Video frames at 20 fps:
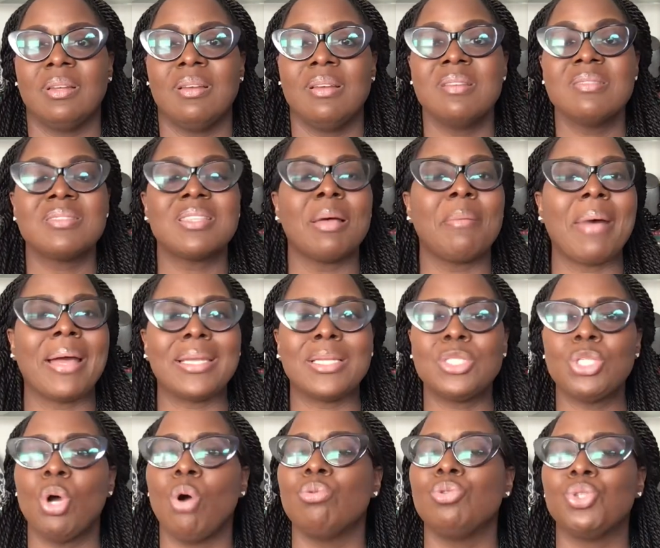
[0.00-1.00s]
Somebody
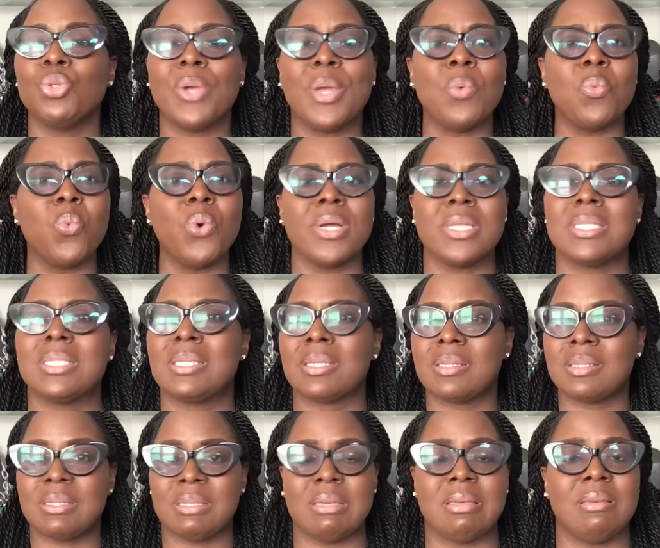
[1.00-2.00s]
told you it wouldn't
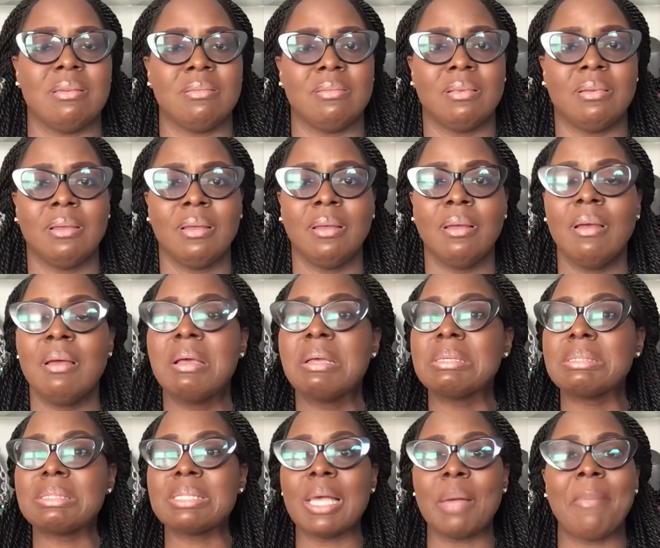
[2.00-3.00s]
succeed.
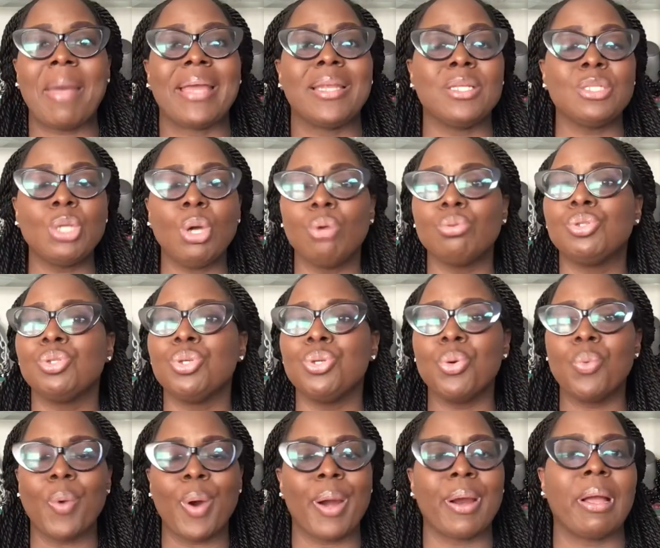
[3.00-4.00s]
Somebody told you
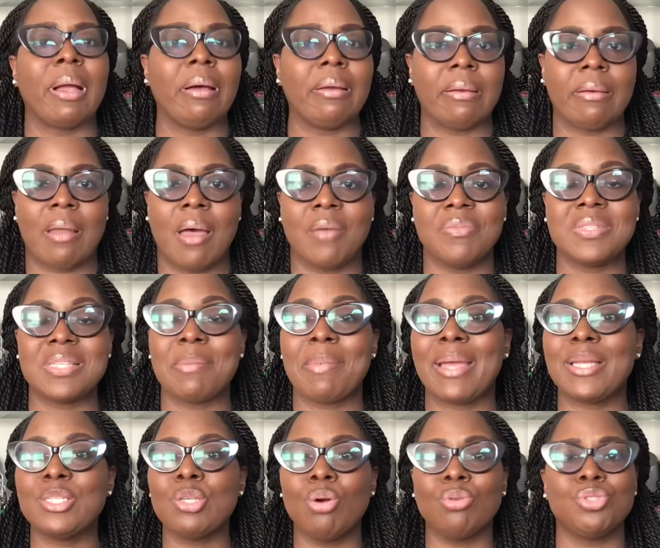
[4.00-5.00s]
weren't good enough.
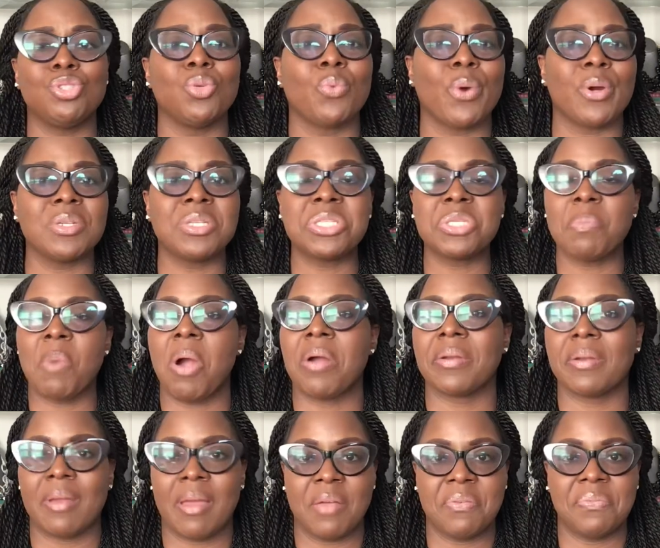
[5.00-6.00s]
Somebody told you weren't smart
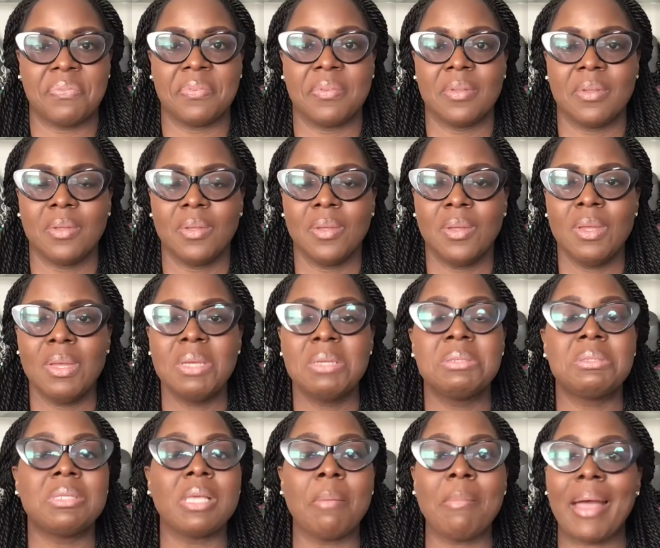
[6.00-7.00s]
enough.
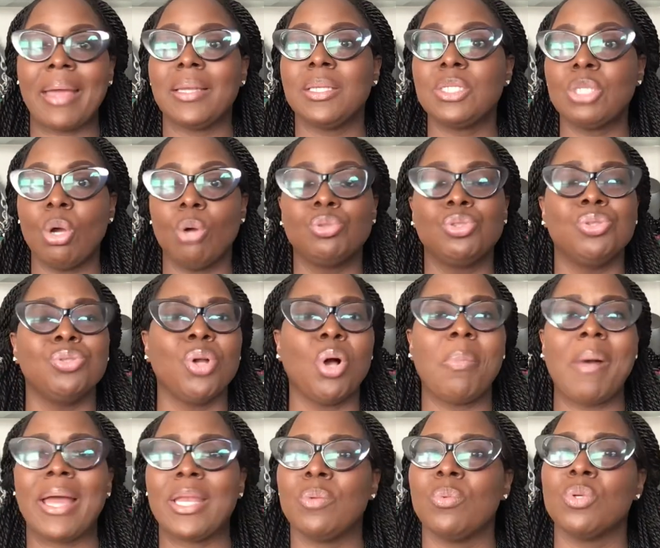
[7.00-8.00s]
Somebody told you
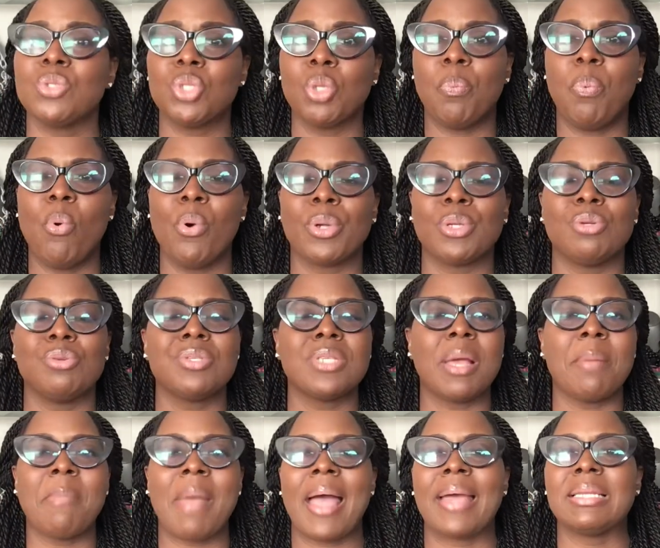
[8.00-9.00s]
nobody will support you.
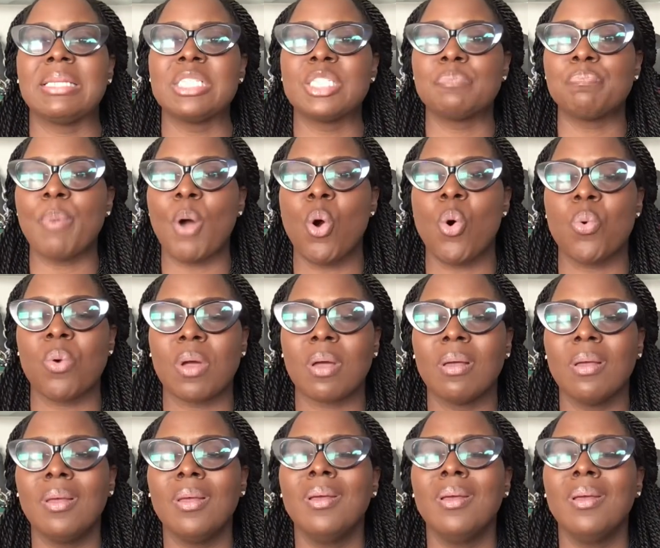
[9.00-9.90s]
Somebody spoke